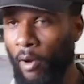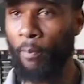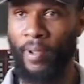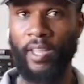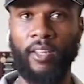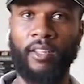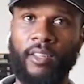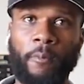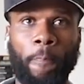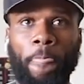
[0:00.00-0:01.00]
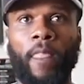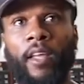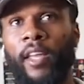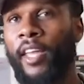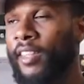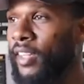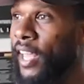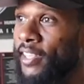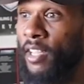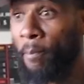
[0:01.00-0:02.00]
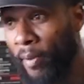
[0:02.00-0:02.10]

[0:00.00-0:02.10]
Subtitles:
I'll pay. And then as I'm